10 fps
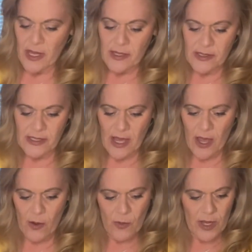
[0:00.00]

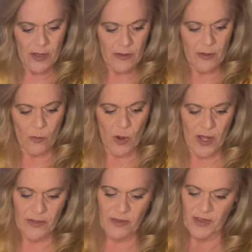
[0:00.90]
So the
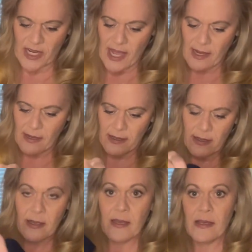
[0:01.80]
one, the V-neck,
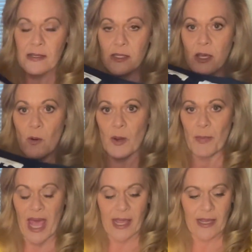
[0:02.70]
is going
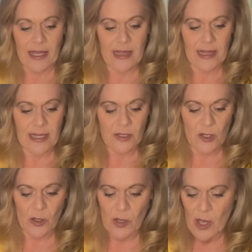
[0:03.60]
back in the
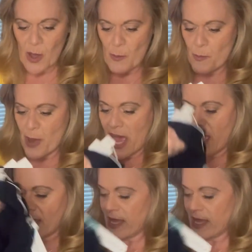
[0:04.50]
little bag